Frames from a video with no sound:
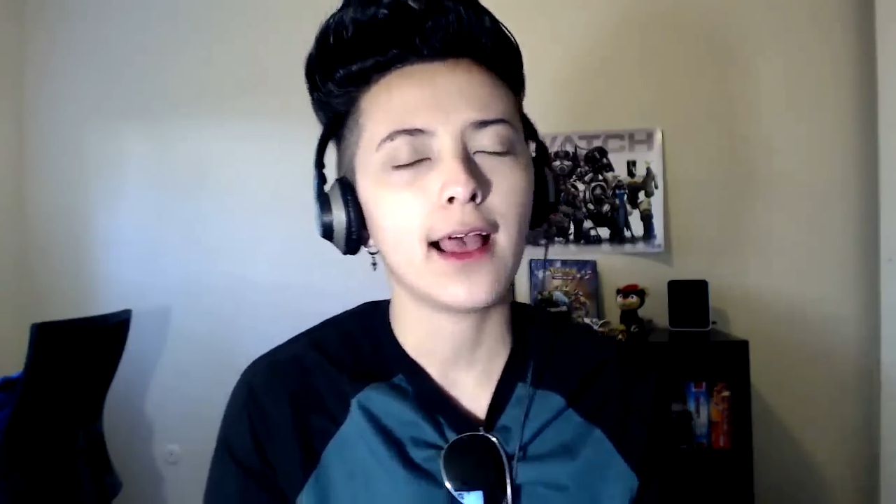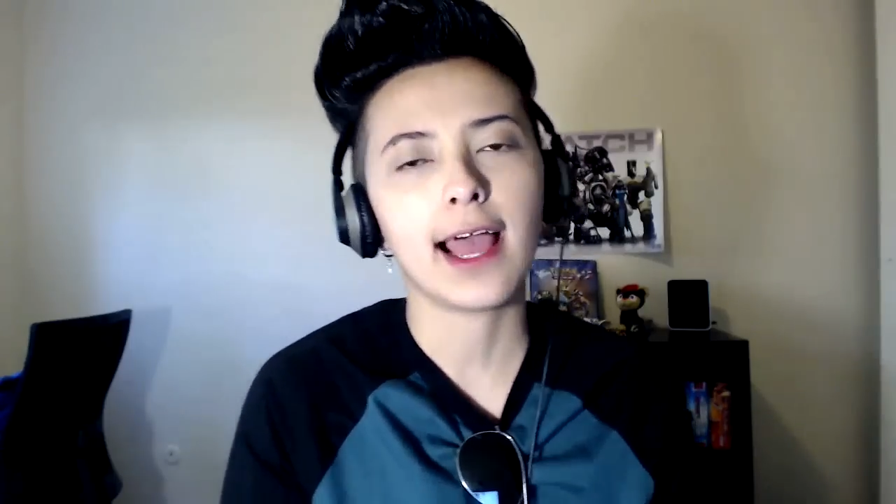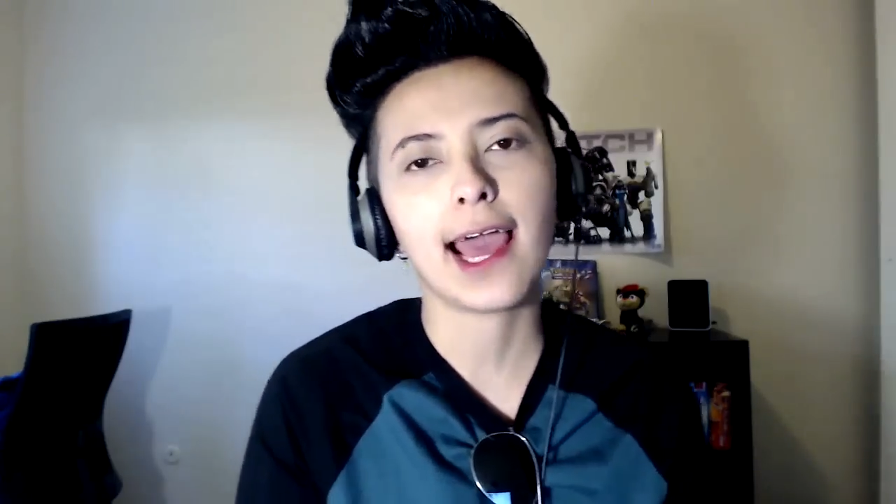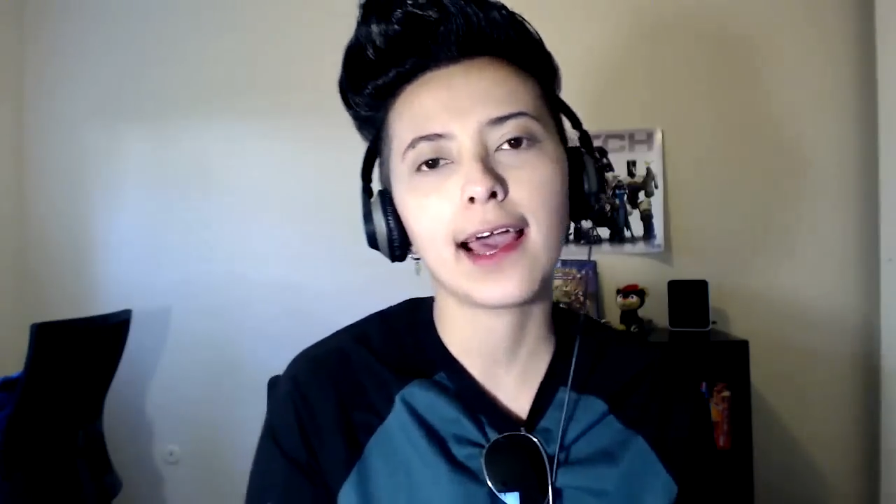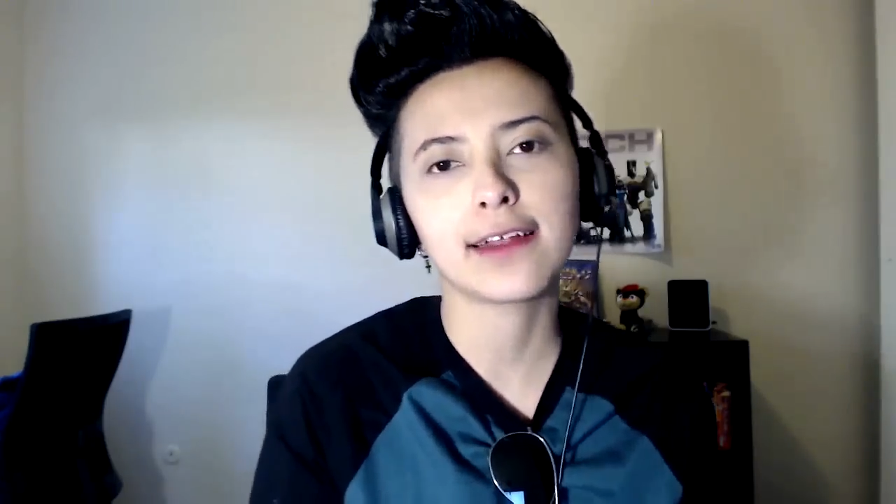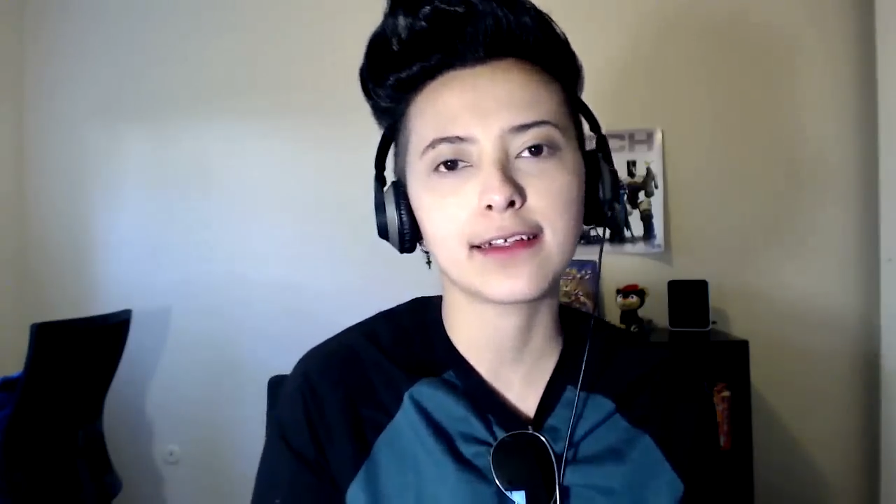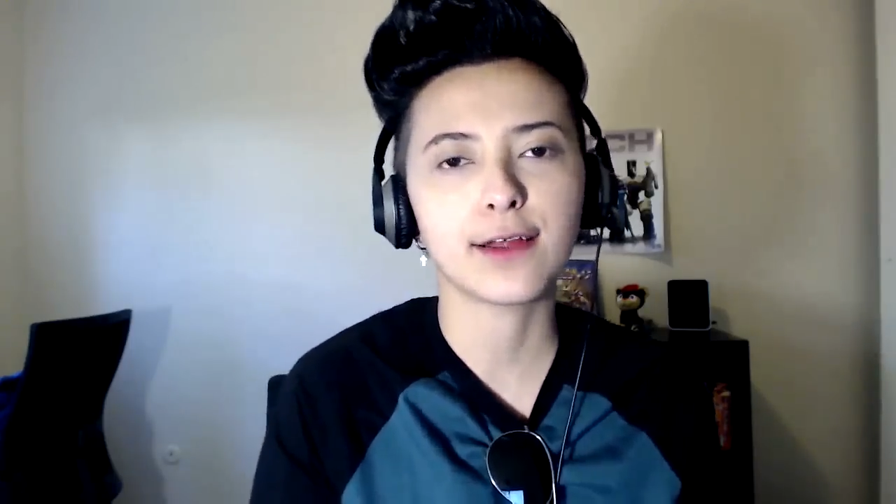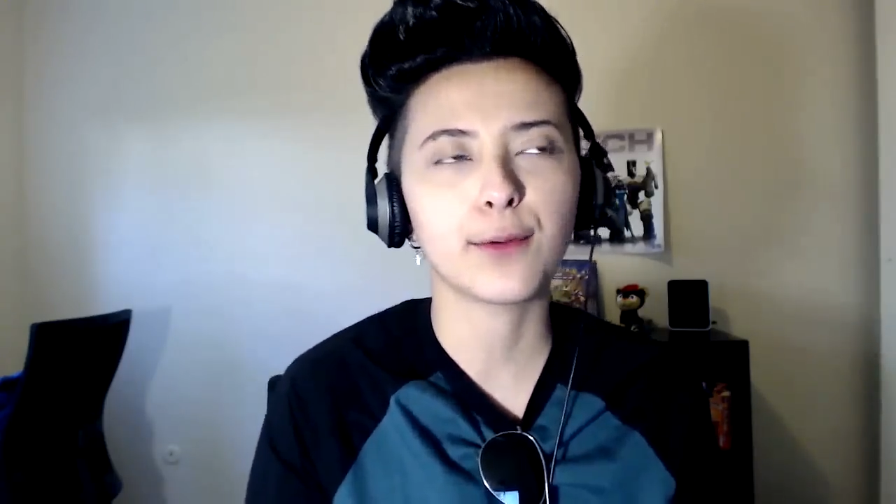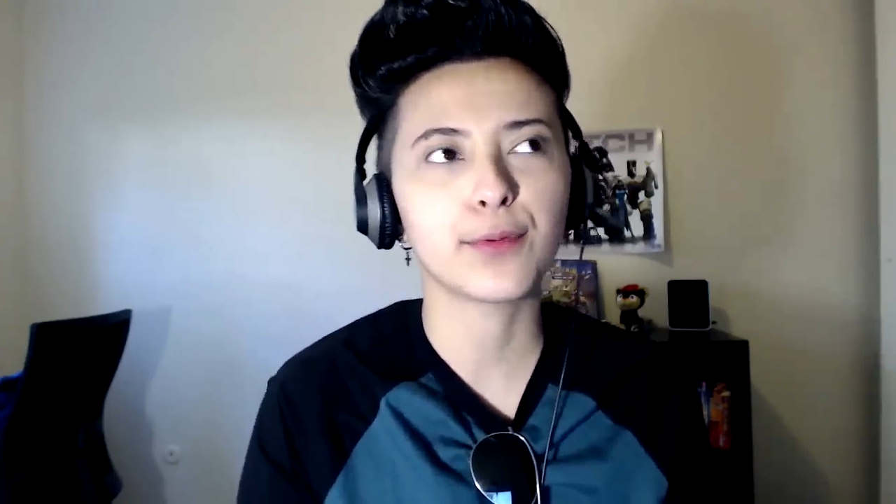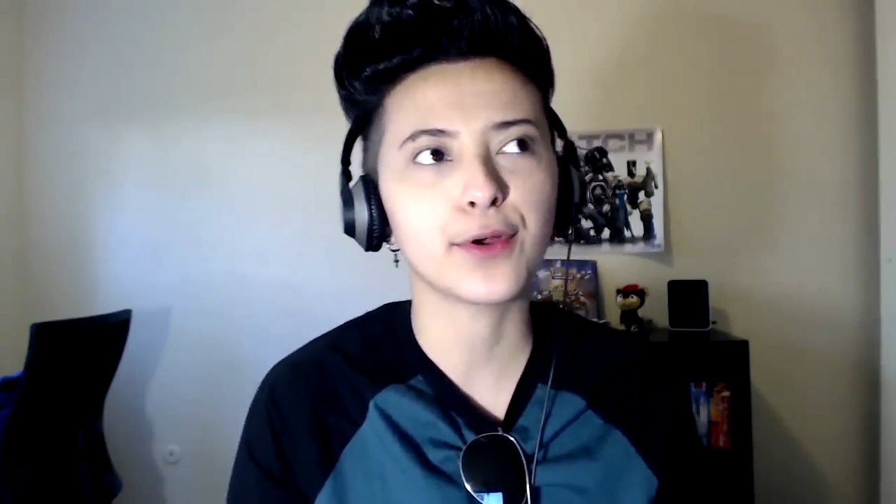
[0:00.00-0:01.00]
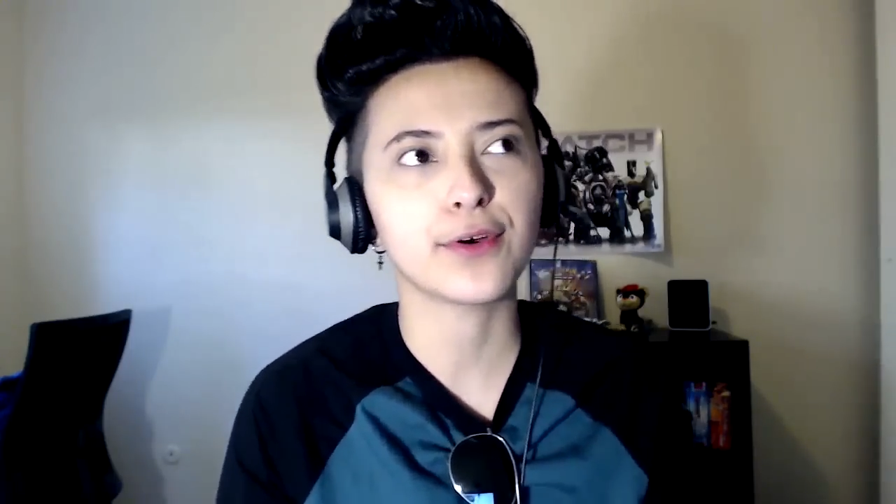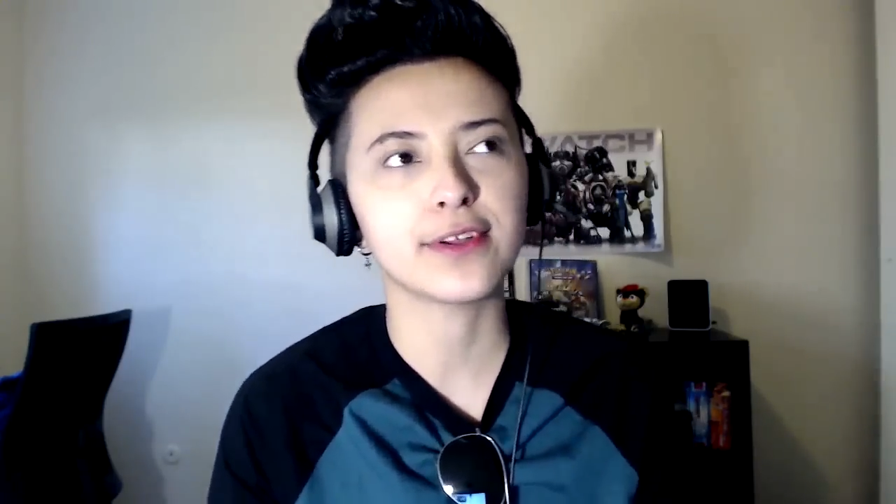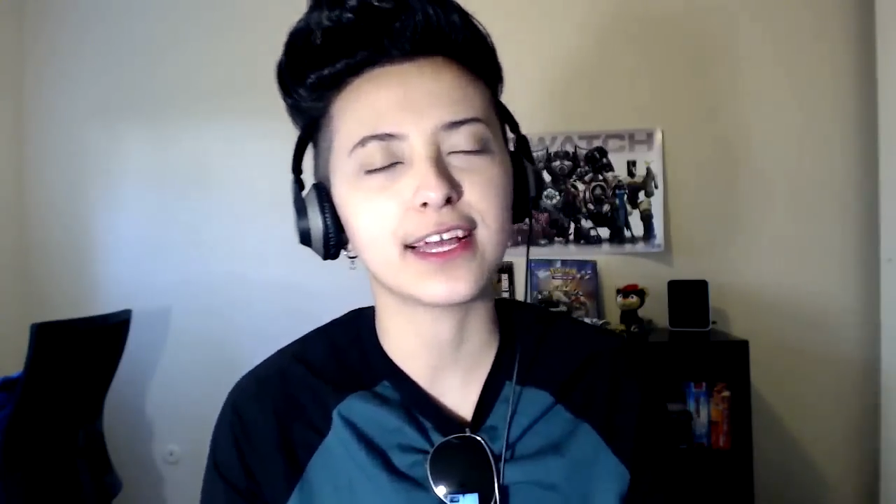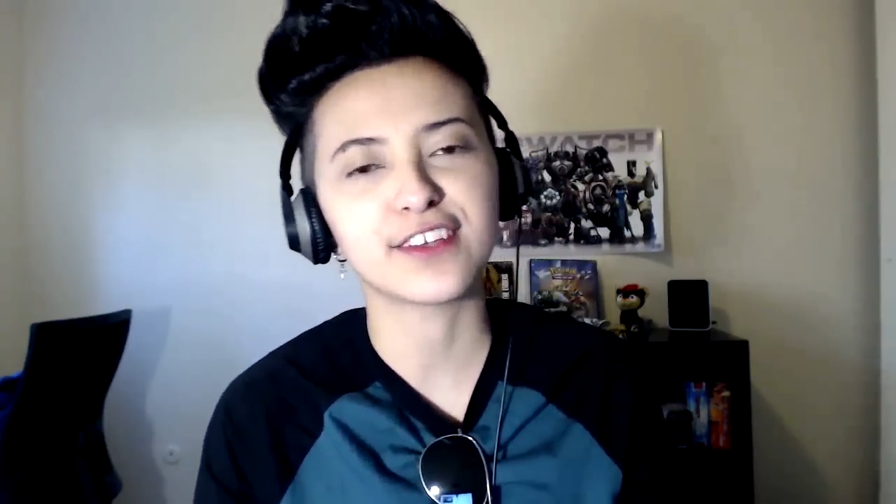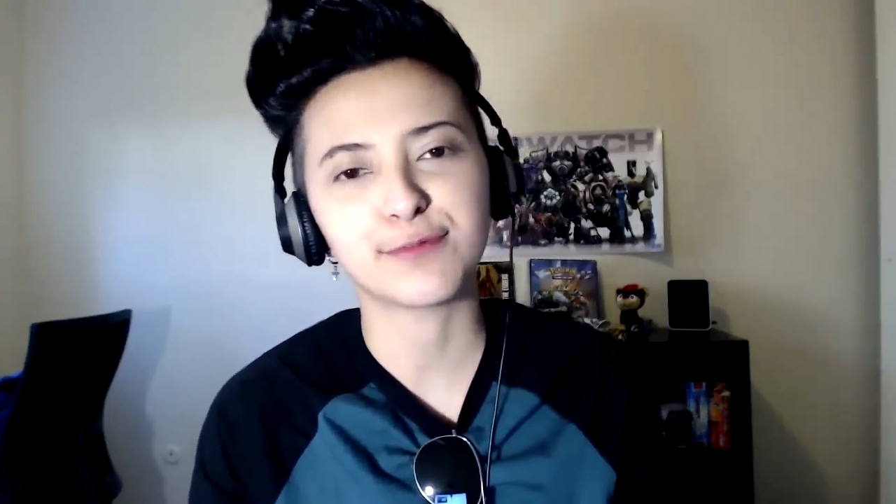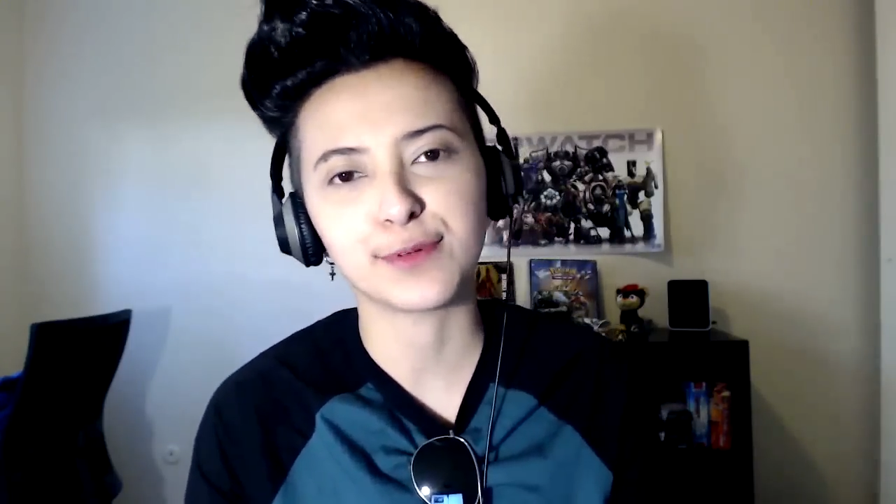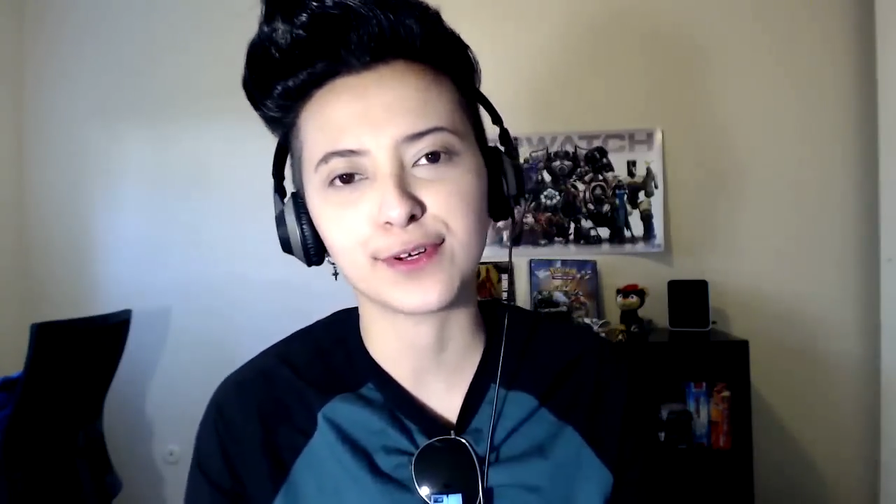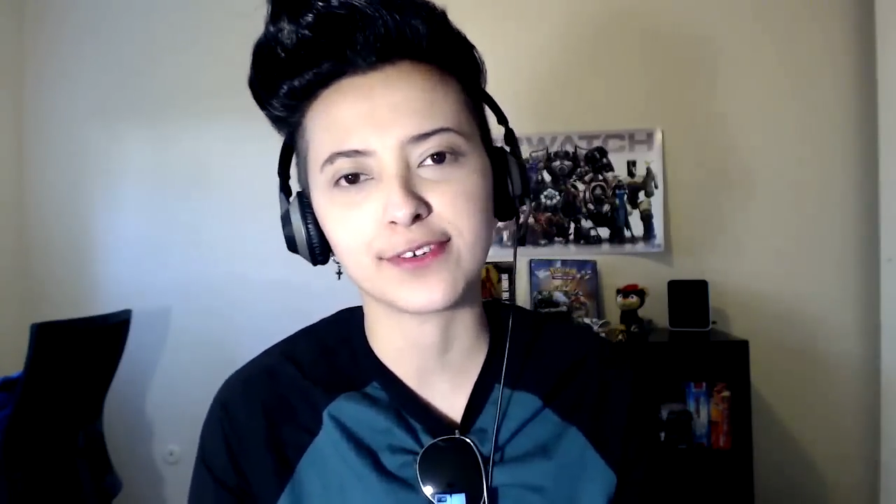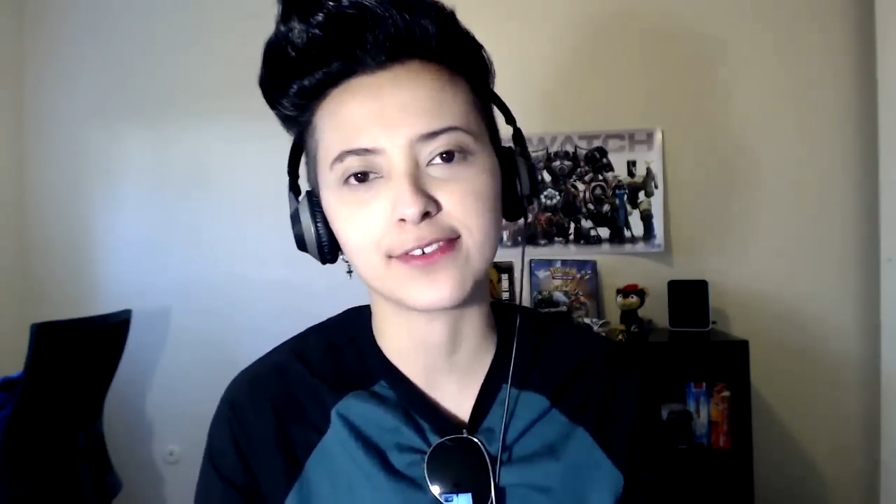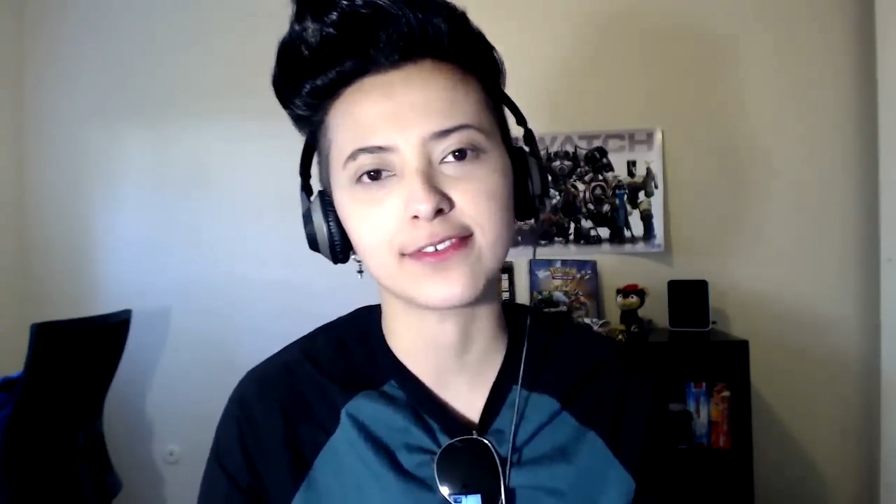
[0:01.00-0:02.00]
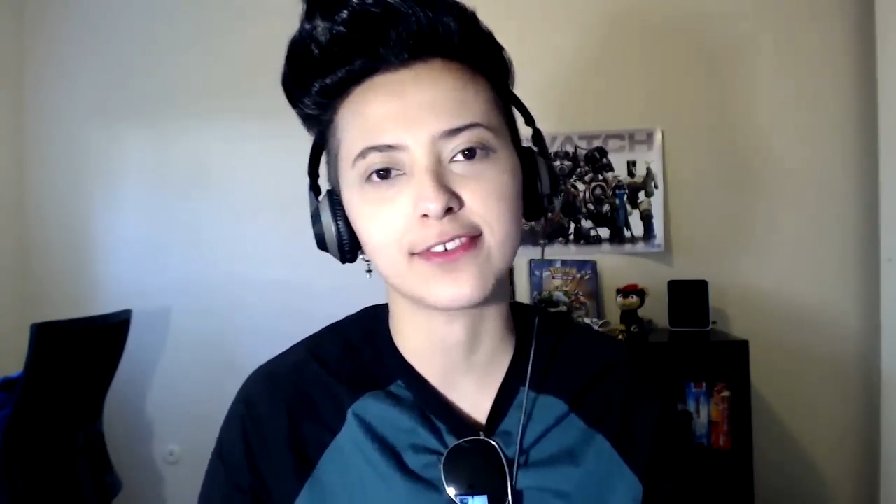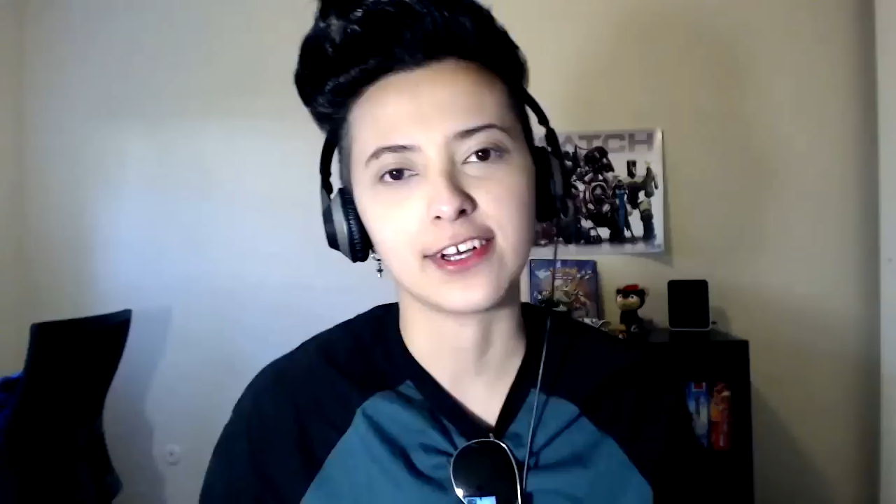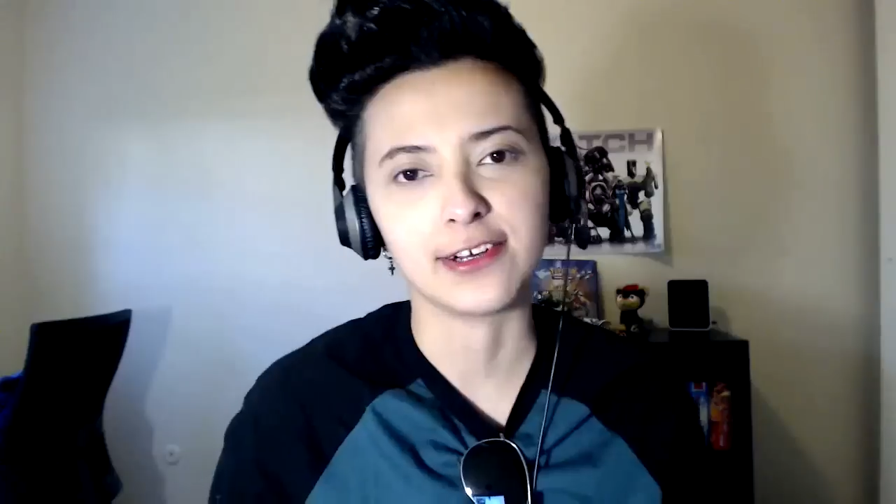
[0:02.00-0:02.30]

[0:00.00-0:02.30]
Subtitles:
I had an Umbreon and Espeon